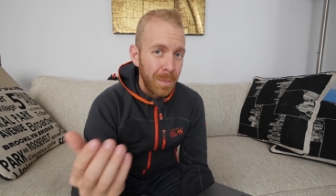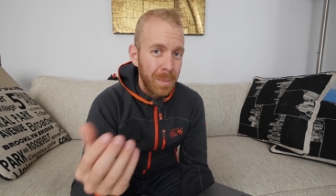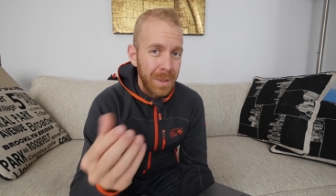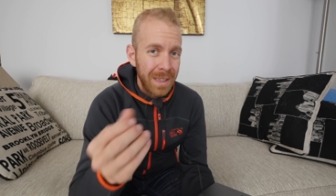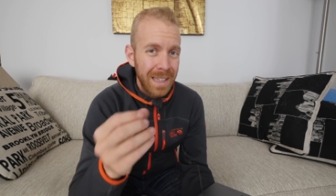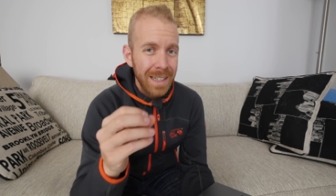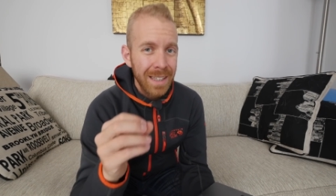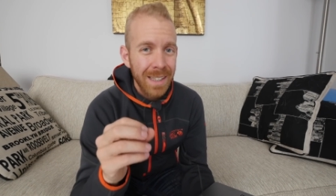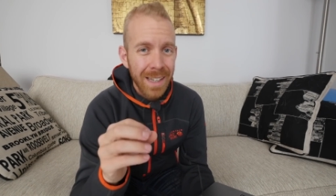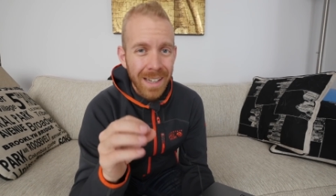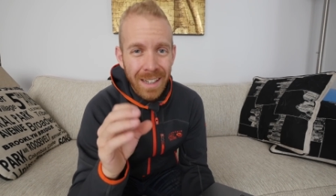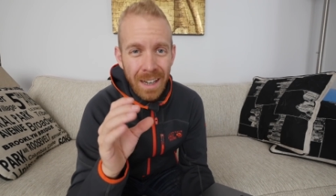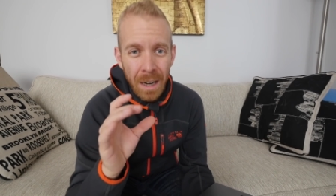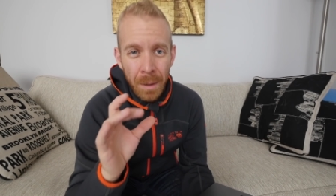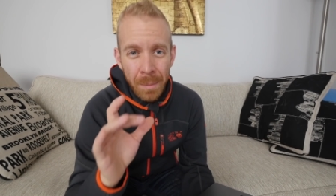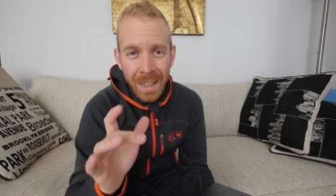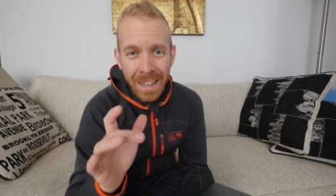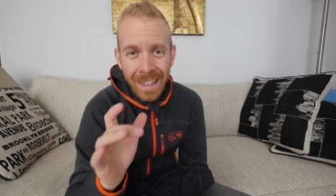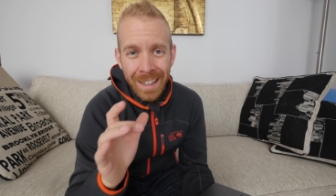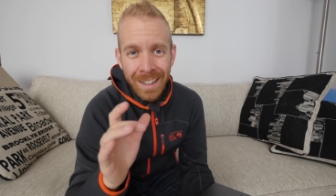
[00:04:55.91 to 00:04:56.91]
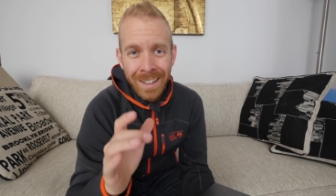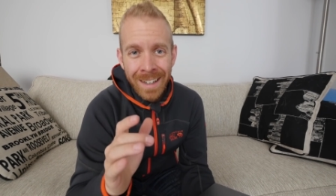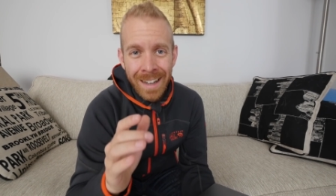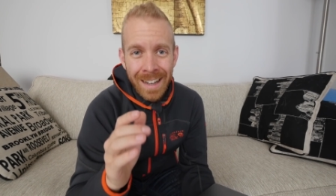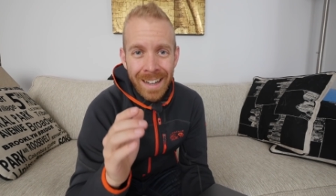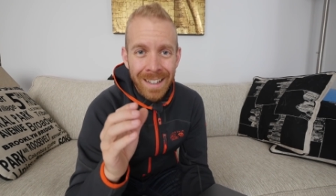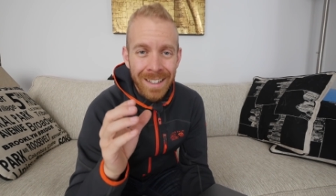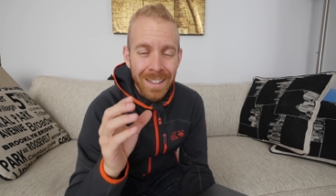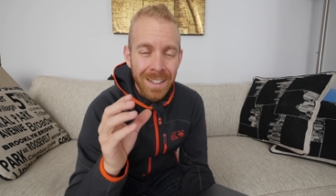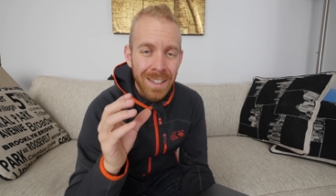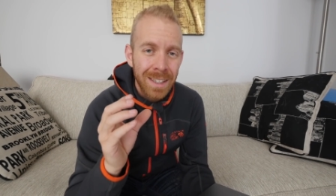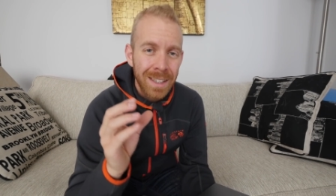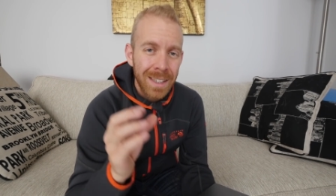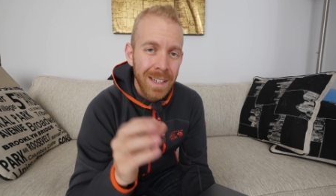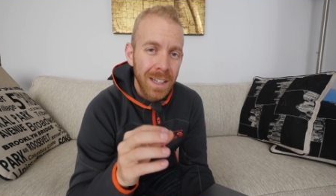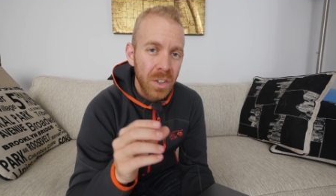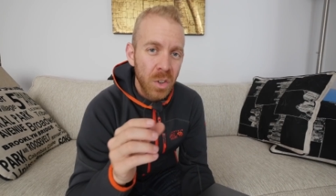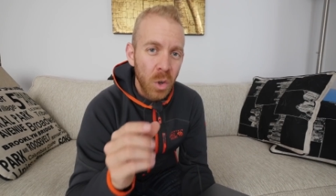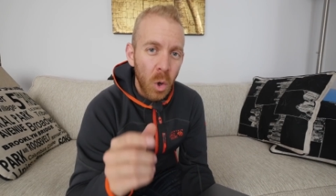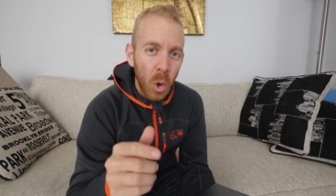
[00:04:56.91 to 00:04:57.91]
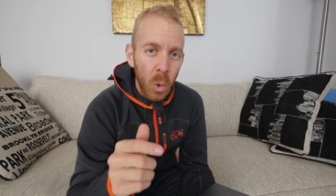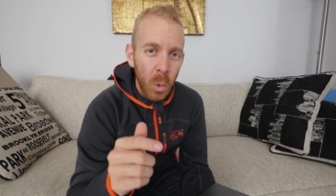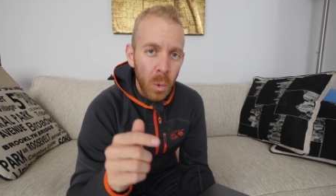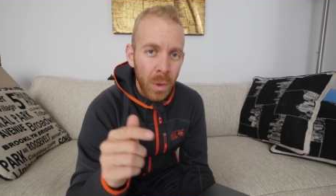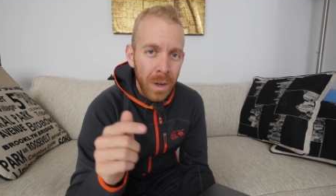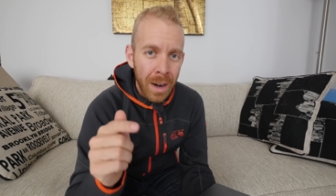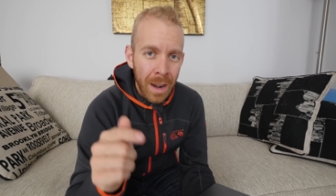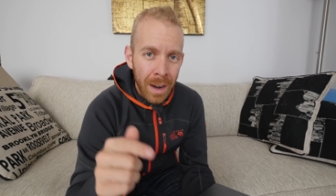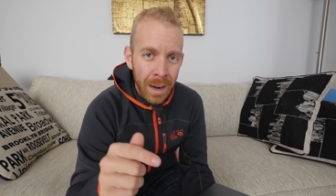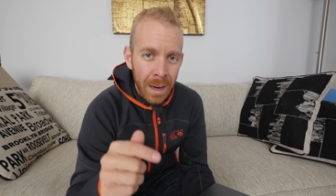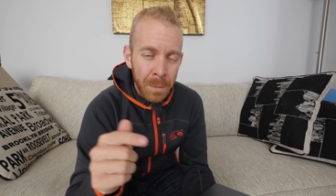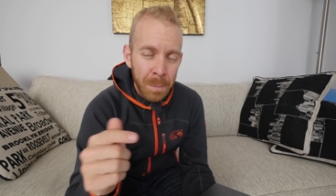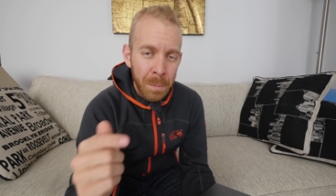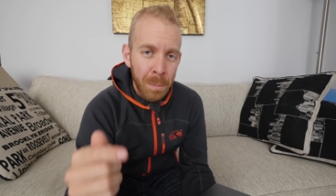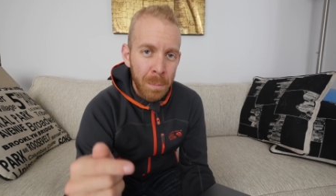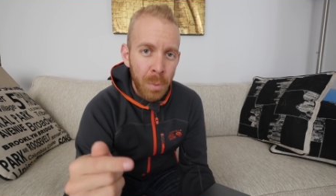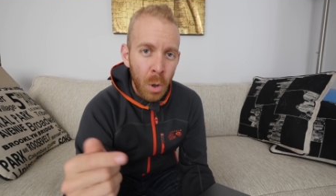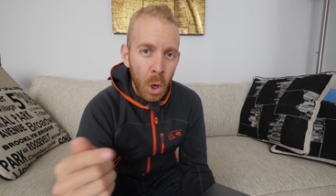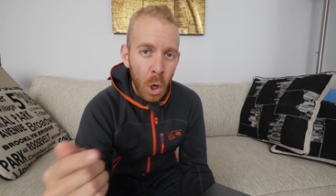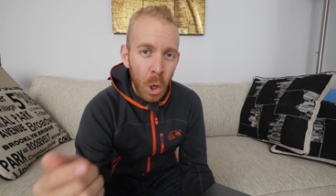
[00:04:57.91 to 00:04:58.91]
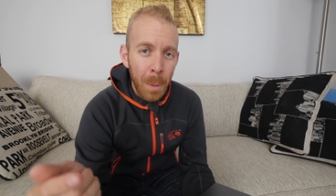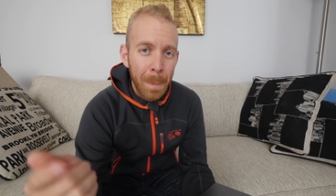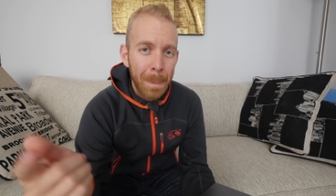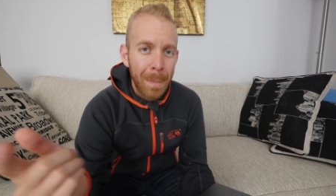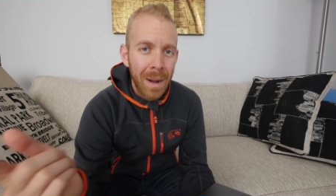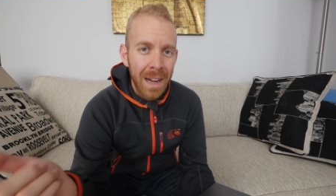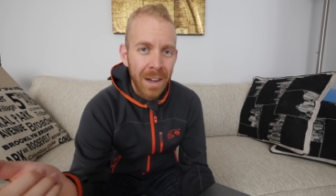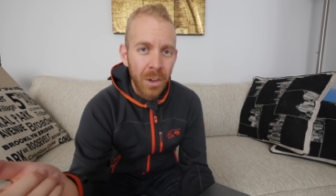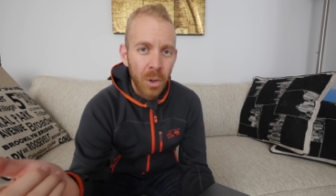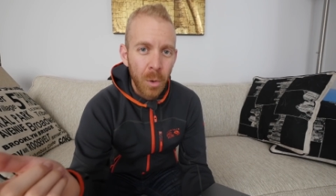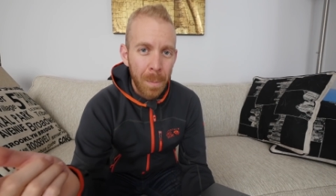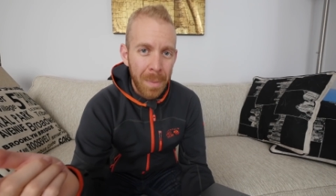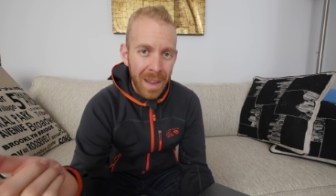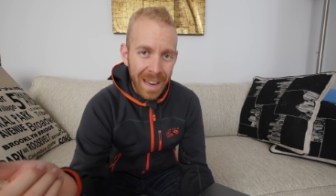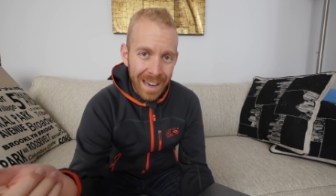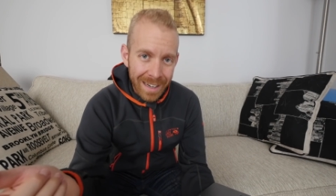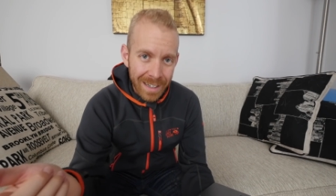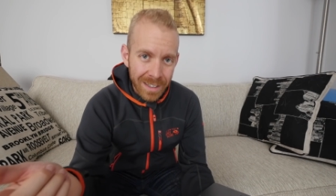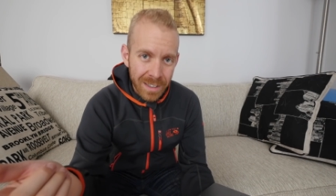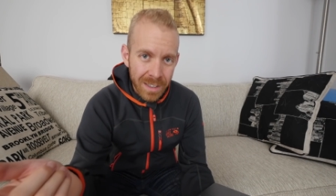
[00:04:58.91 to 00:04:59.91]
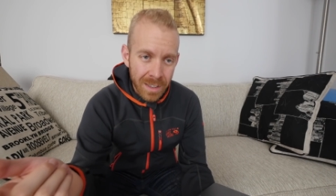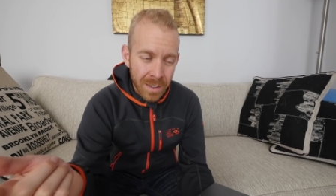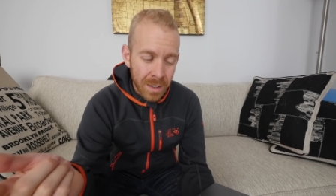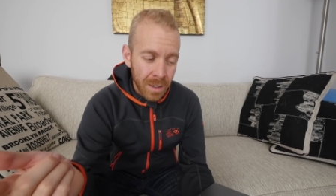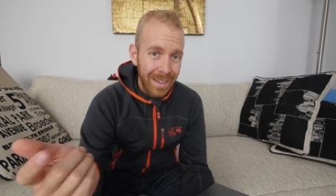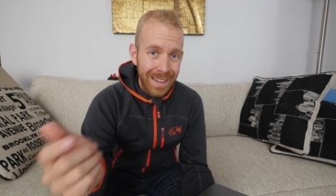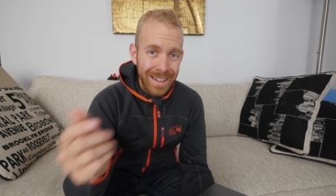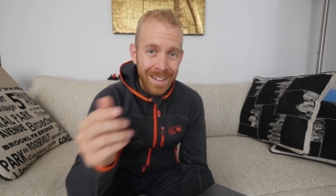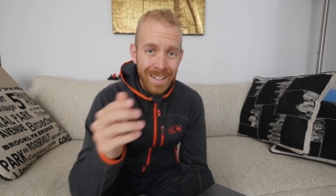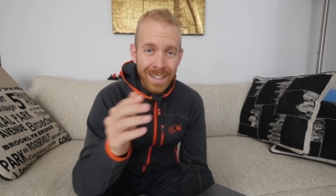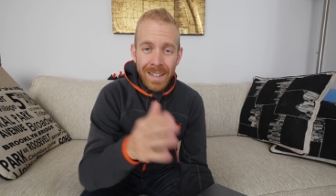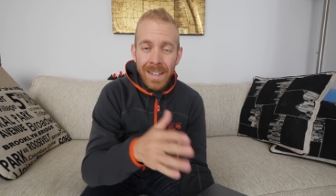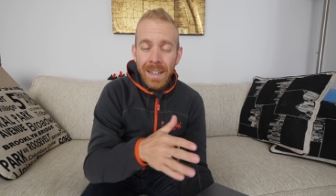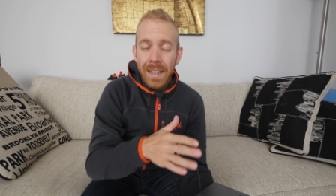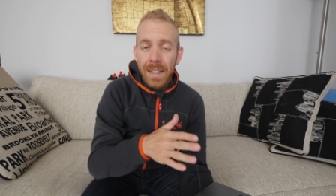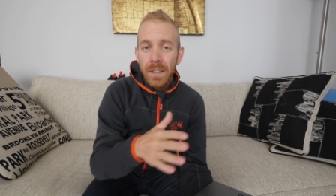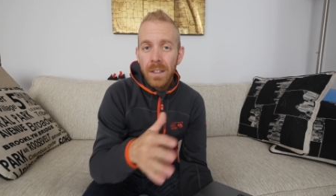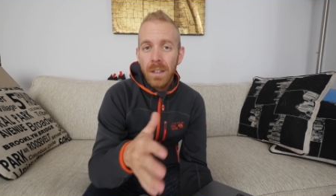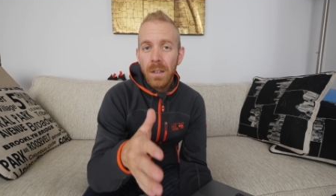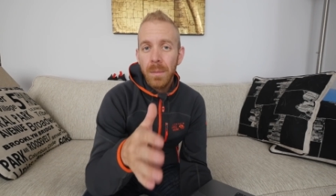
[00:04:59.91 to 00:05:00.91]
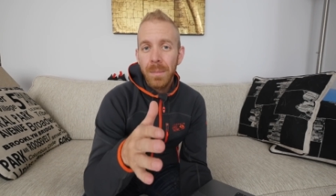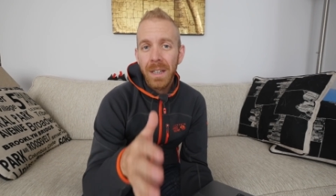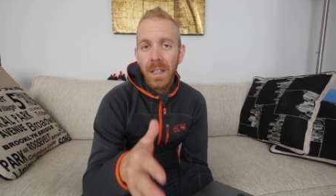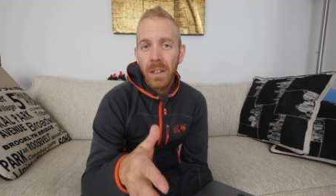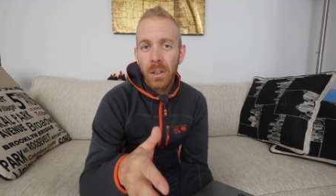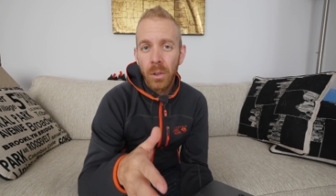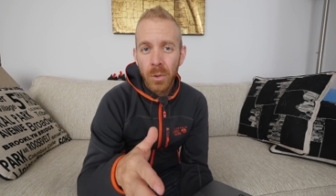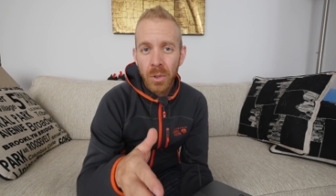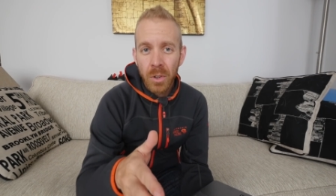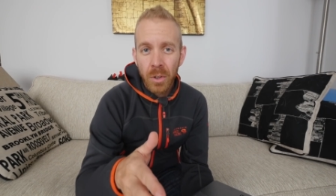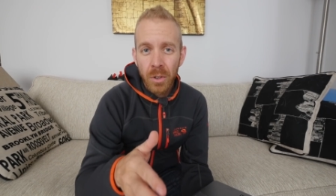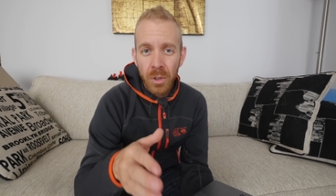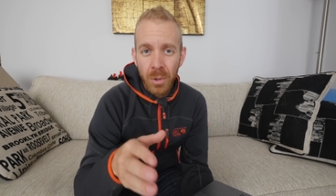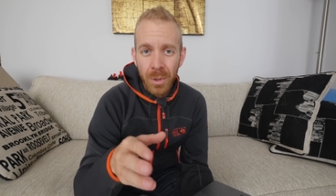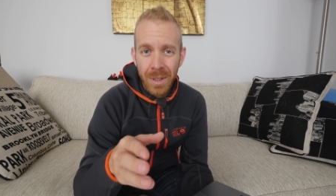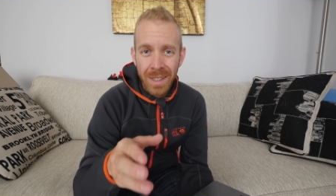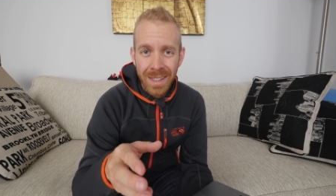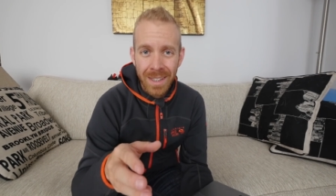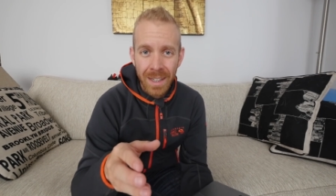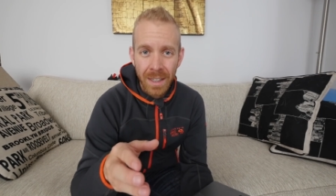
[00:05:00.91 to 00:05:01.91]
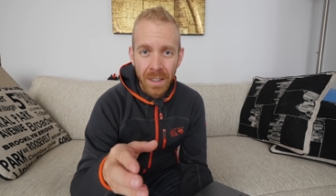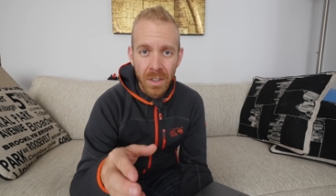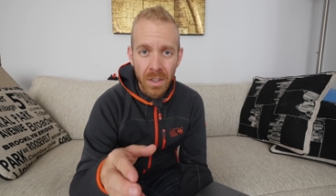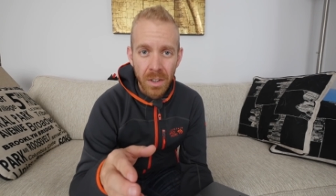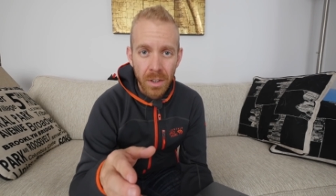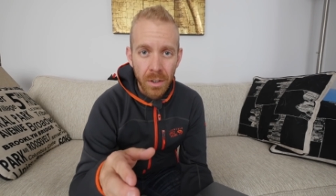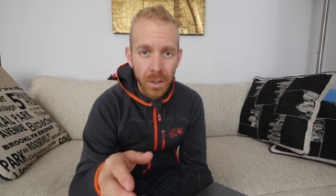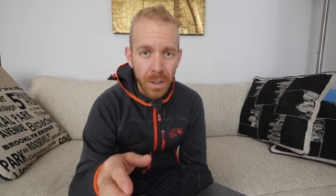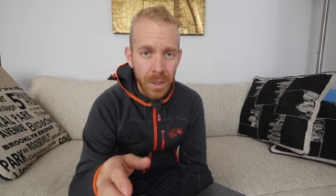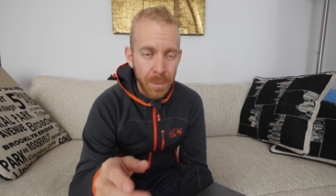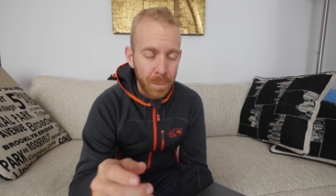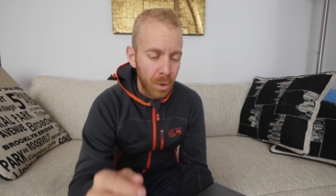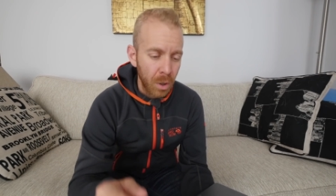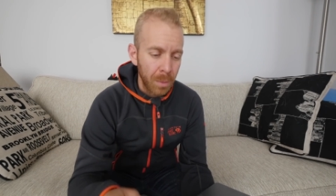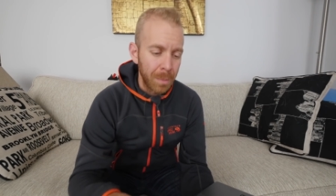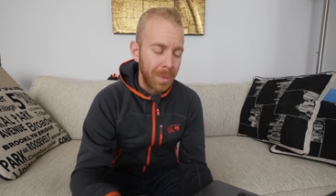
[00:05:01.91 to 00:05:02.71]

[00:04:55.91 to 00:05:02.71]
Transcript: but that's coming in at a six oh nine per mile pace, and it needs to be closer to a six thirty per